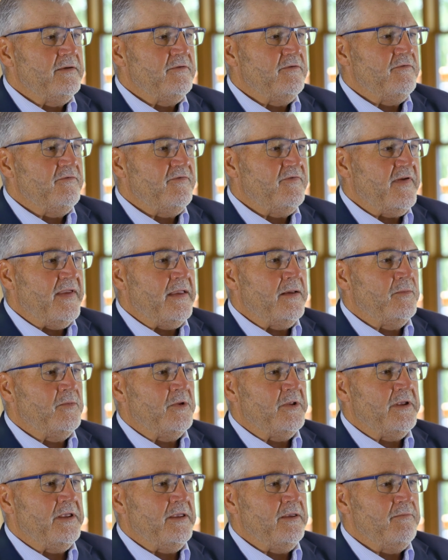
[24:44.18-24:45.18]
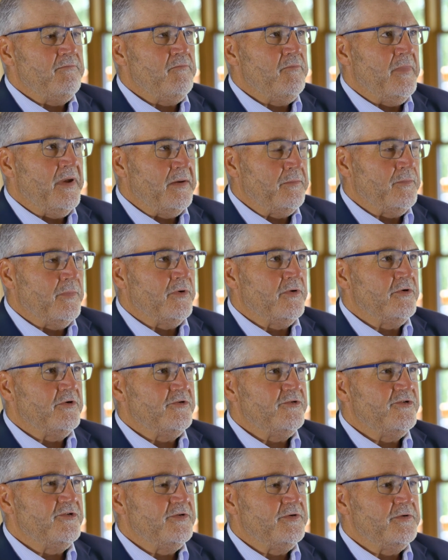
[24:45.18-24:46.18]
family
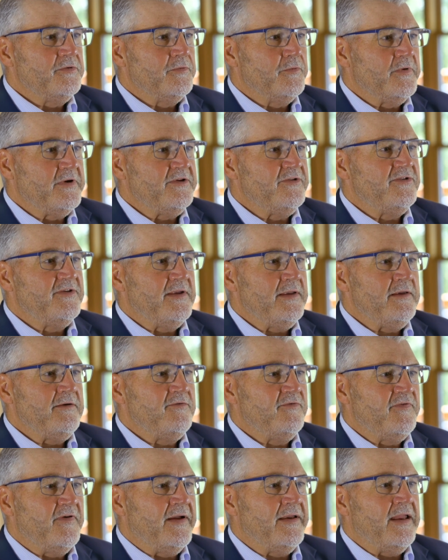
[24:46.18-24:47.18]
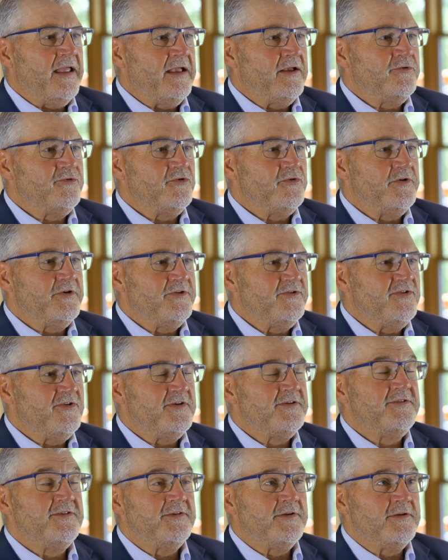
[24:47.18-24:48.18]
members received financial
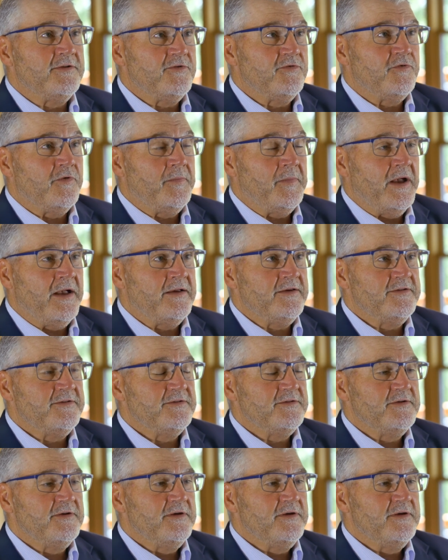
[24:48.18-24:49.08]
assistance from us.